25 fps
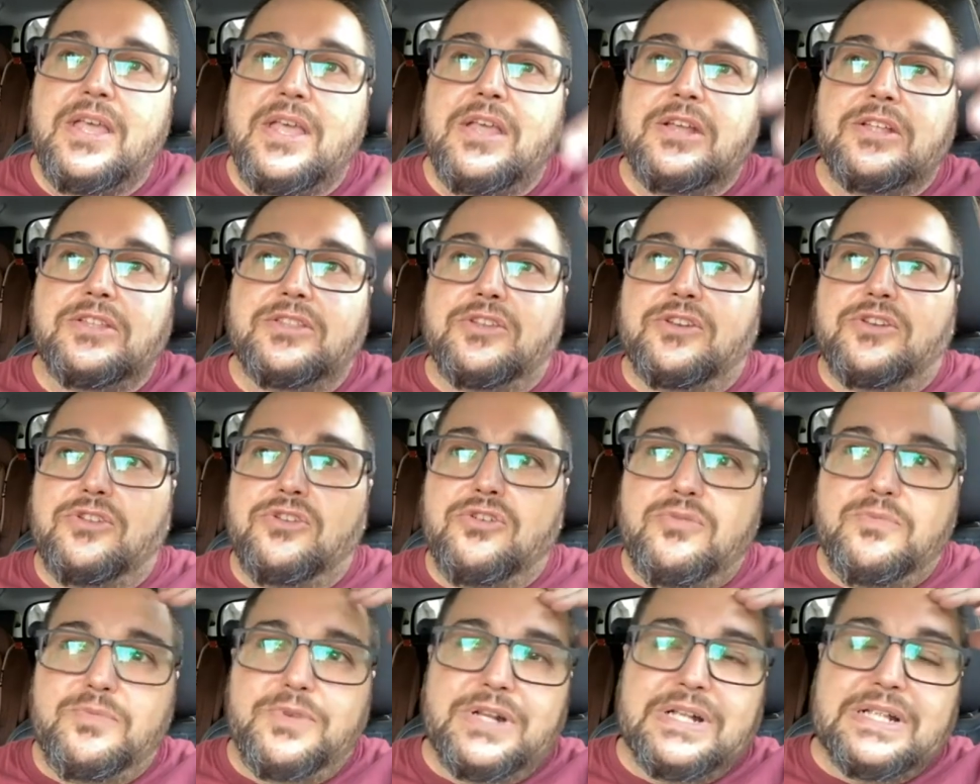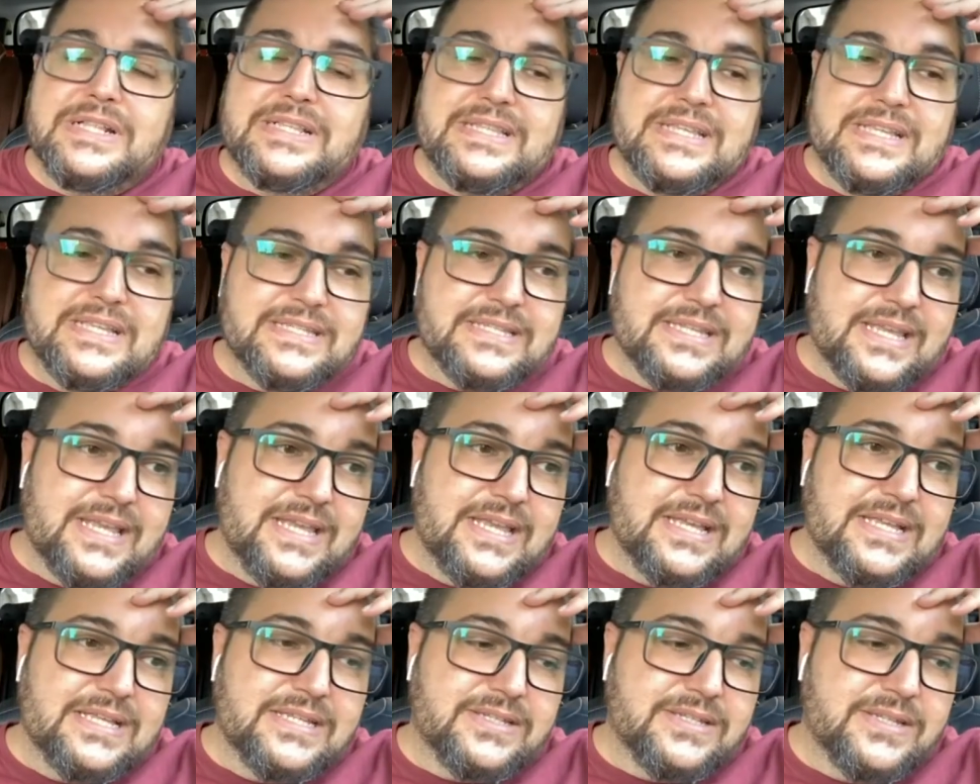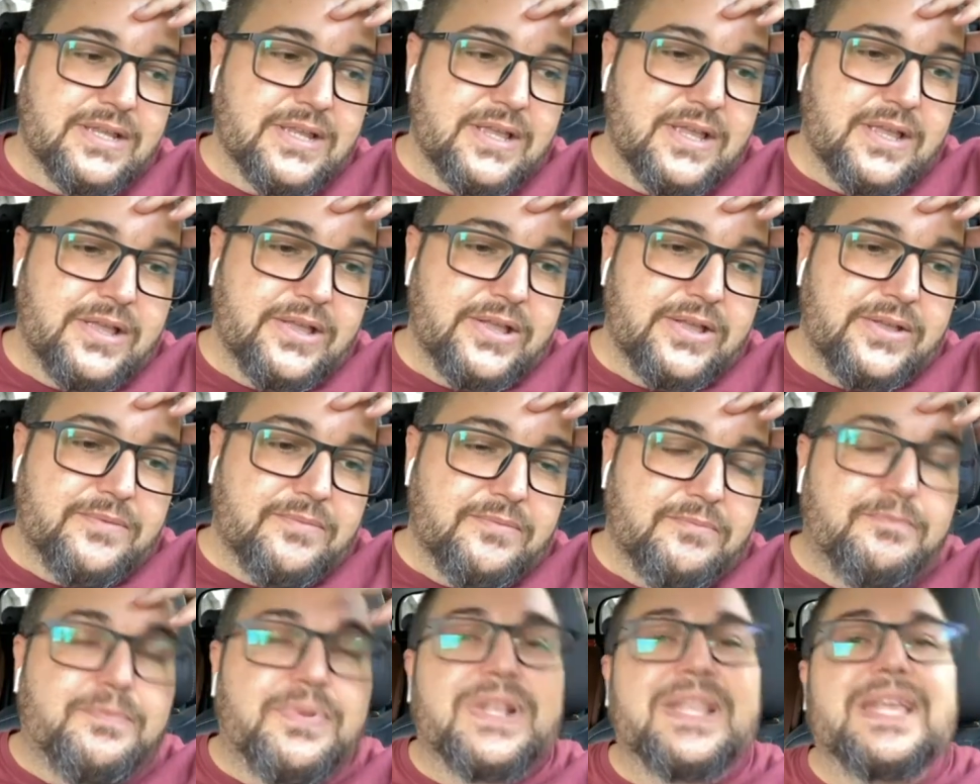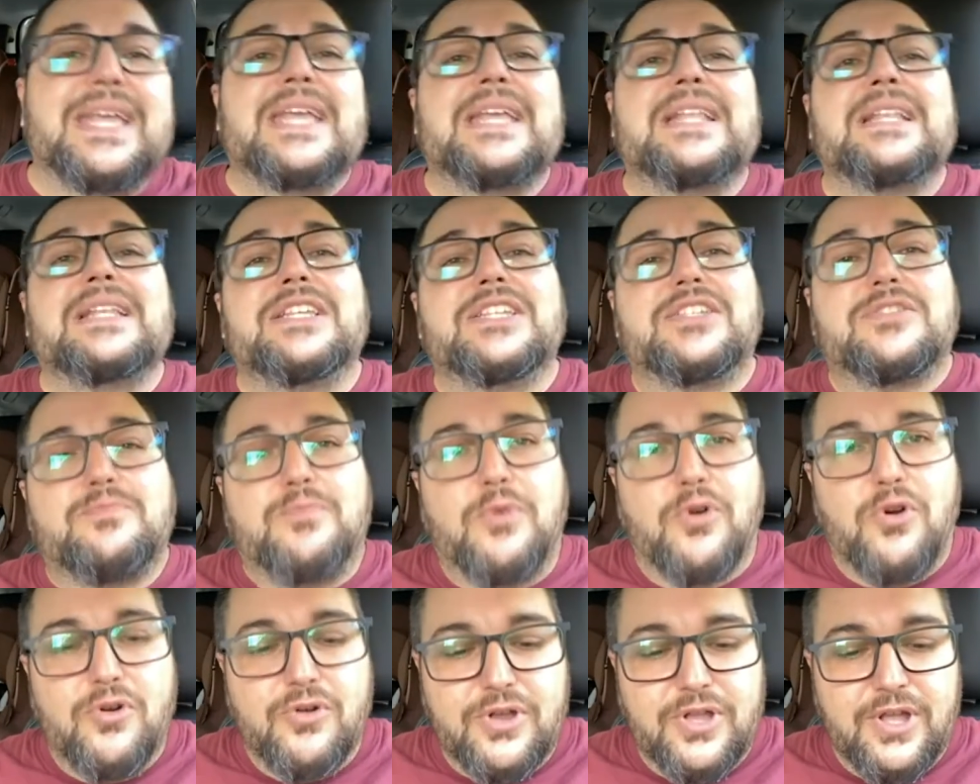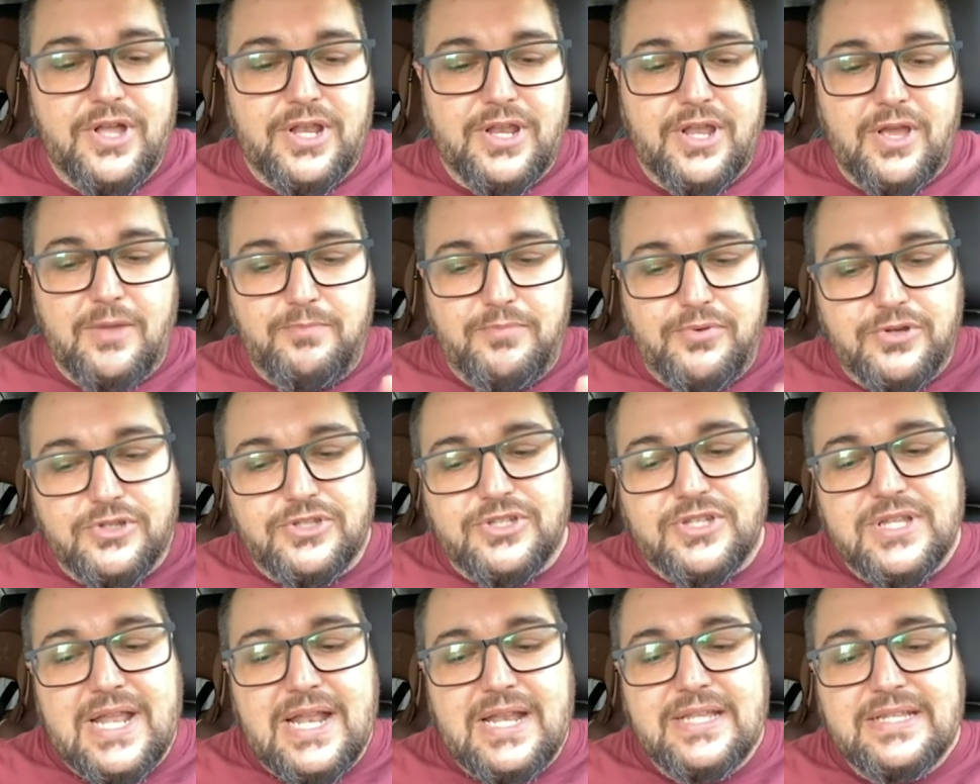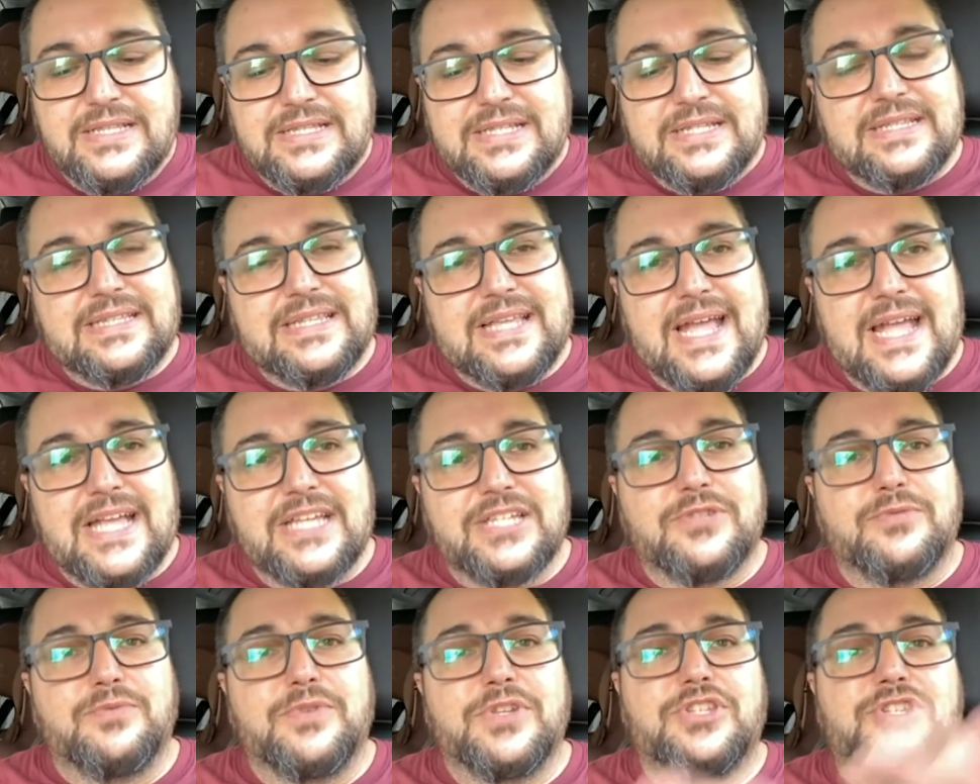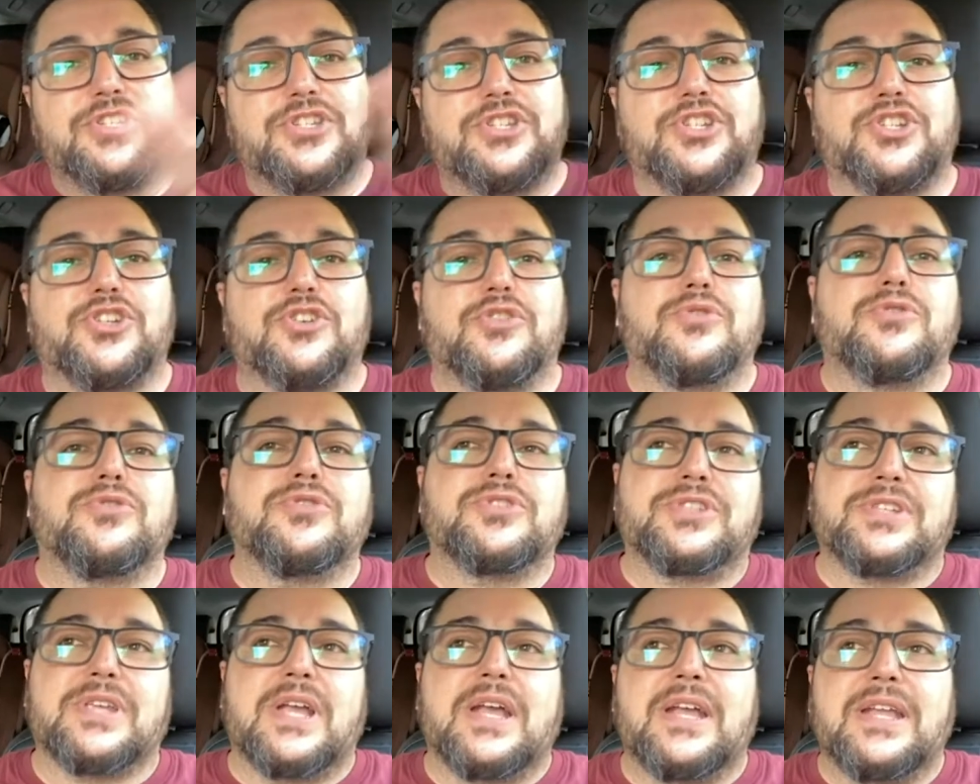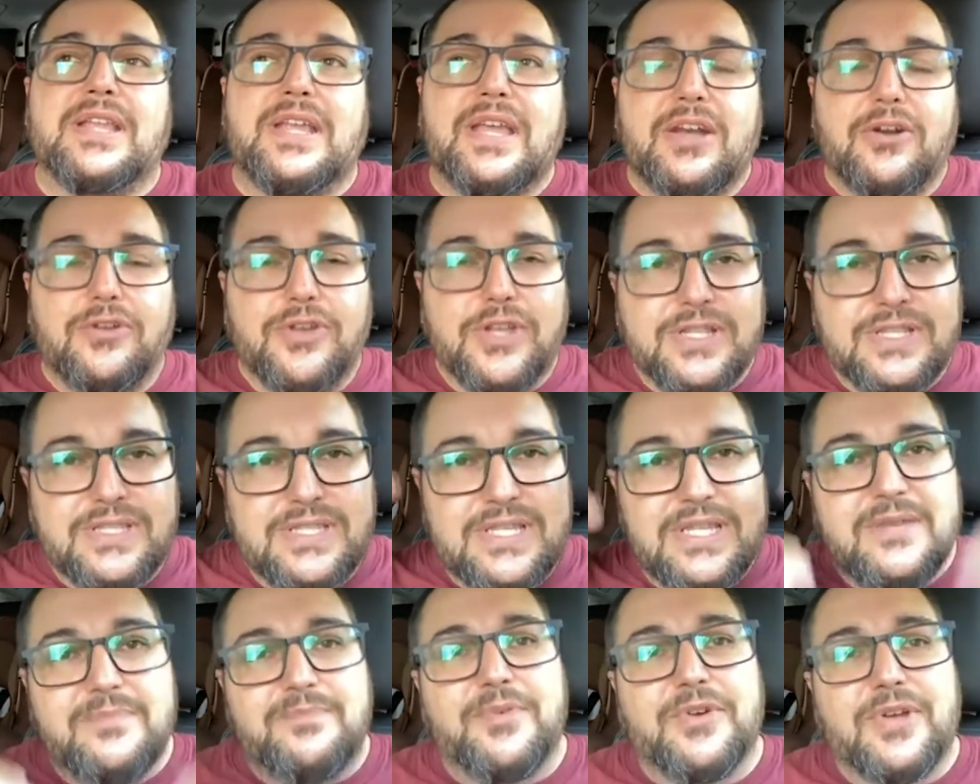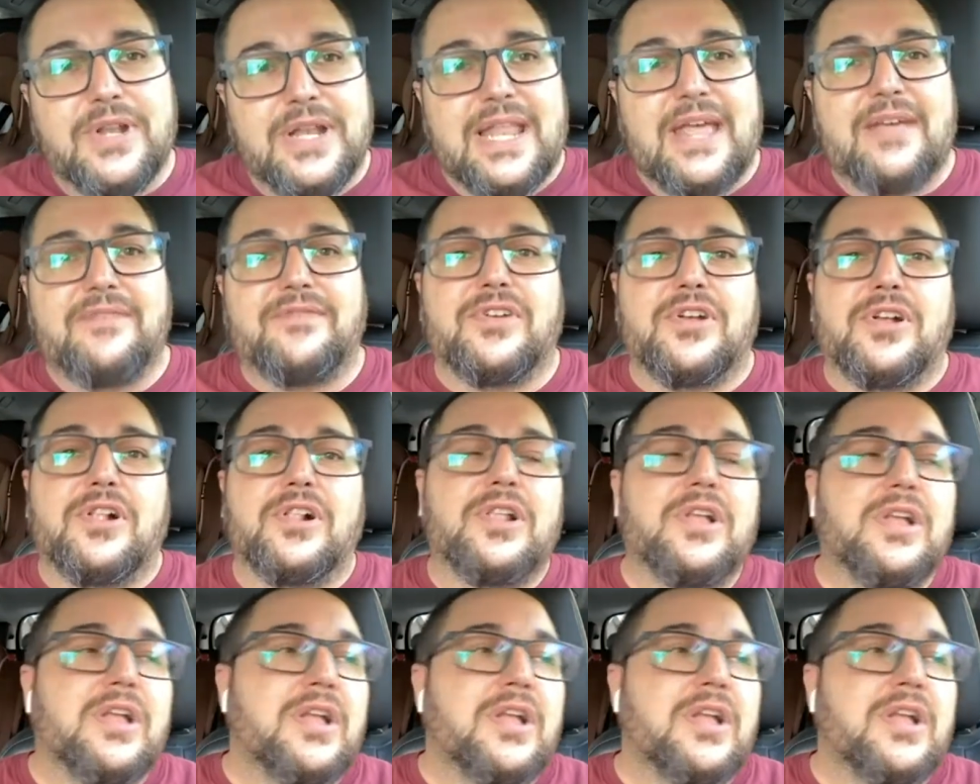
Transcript: The global disc is, plainly spoken, a personality test which shows on a deeper level